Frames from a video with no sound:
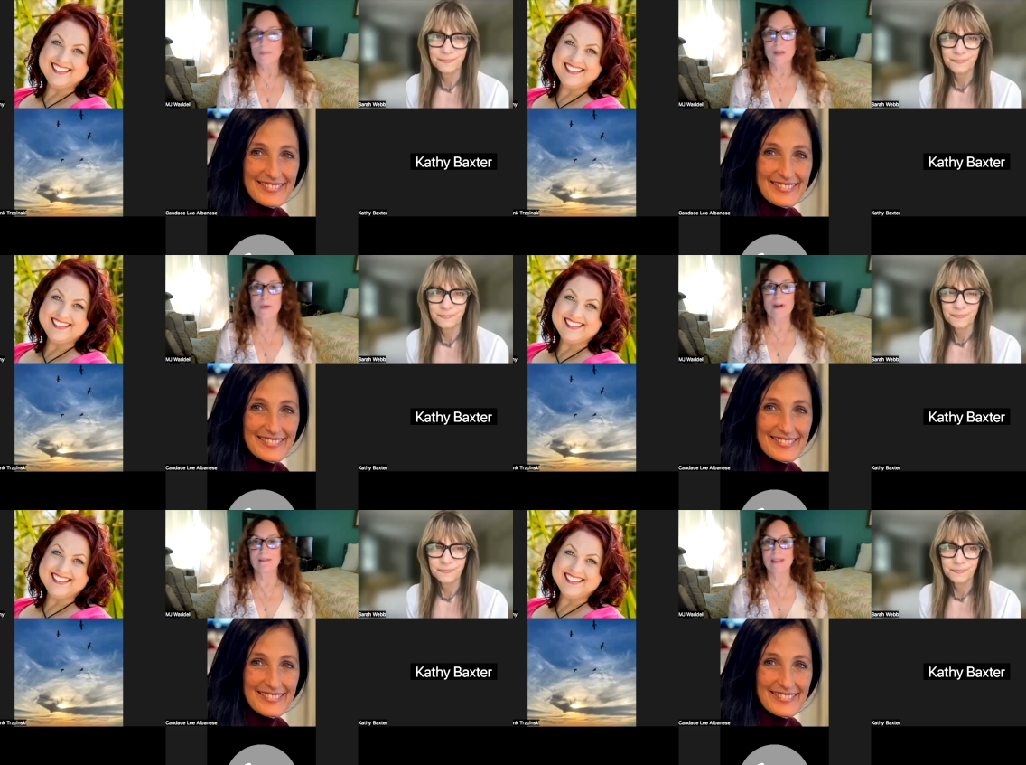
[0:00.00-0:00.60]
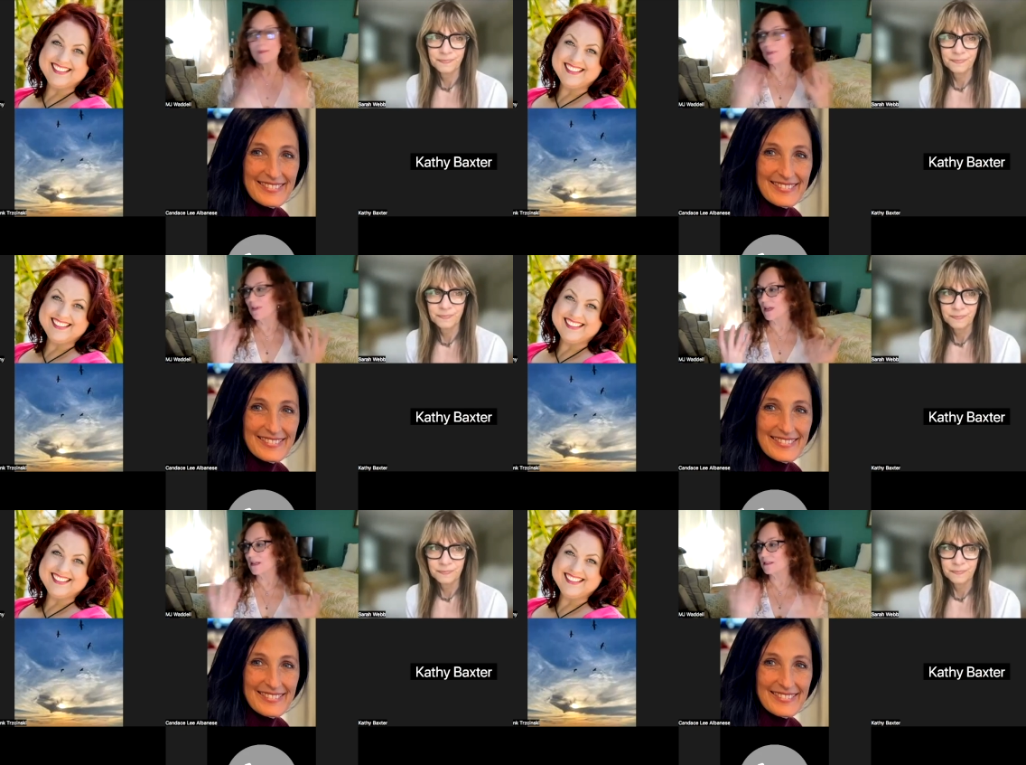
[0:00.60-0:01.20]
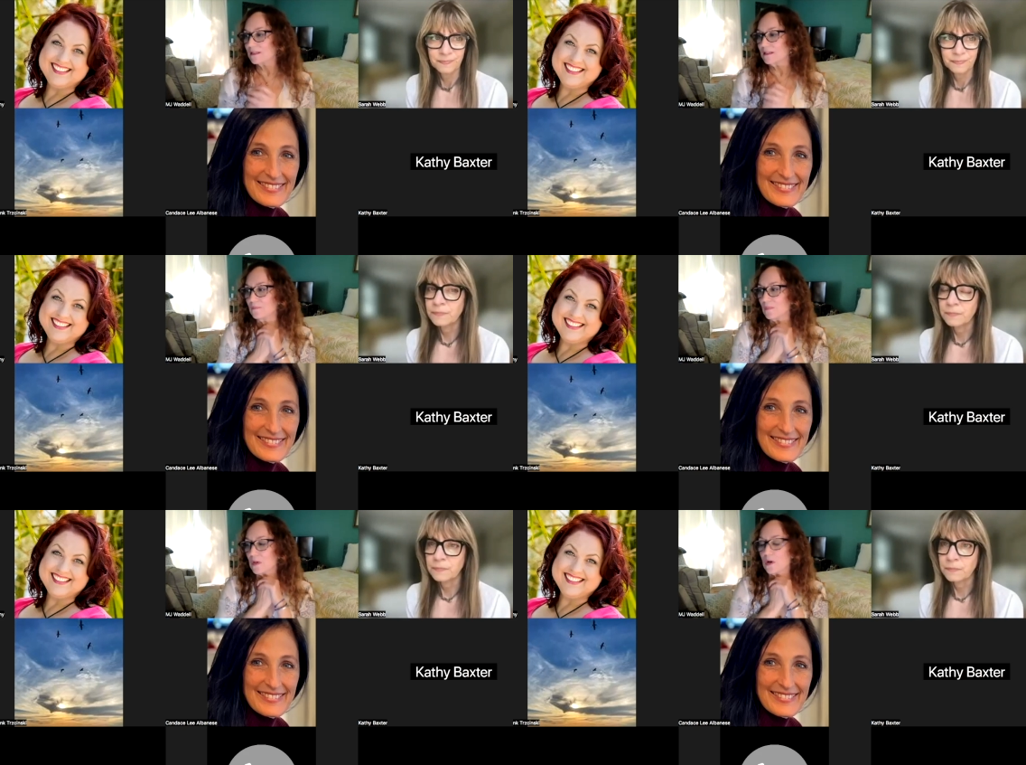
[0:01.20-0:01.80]
Speaker 1: kind of want to label it
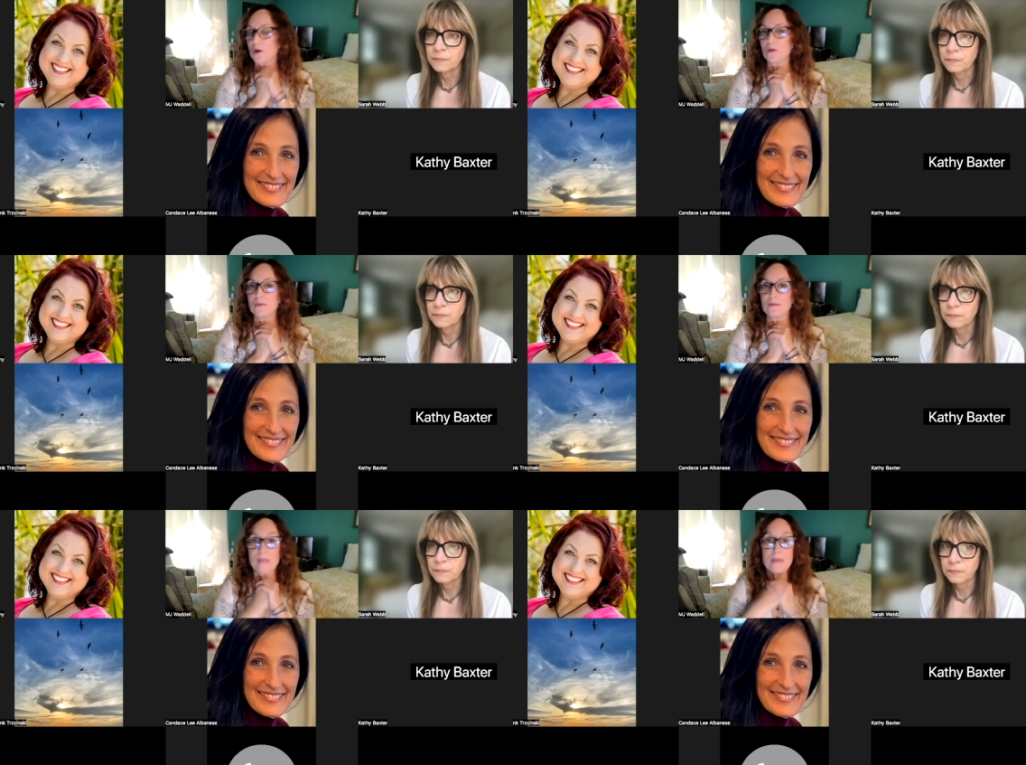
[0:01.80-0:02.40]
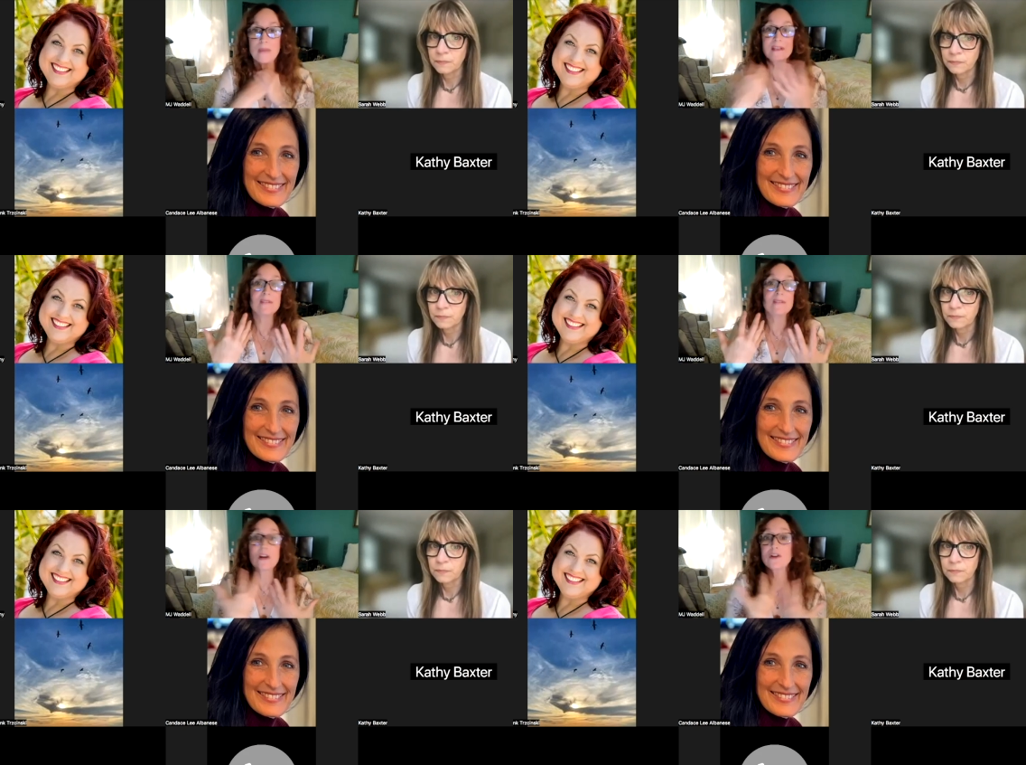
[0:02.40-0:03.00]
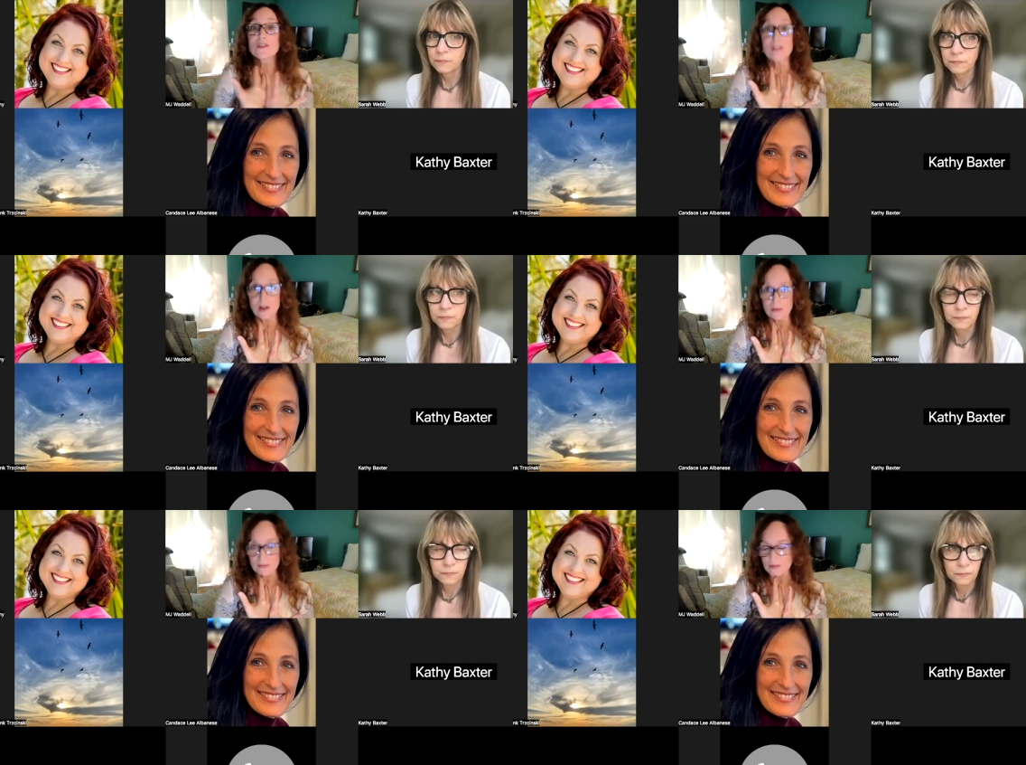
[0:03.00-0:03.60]
you know maybe it's even
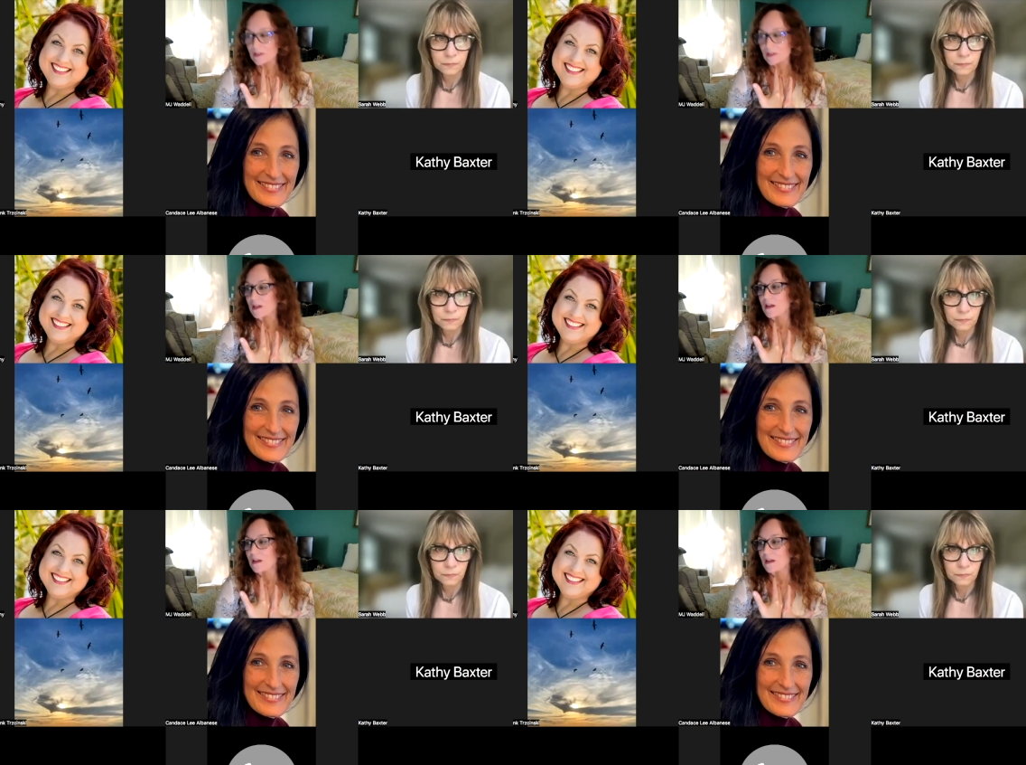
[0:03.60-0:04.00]
ourselves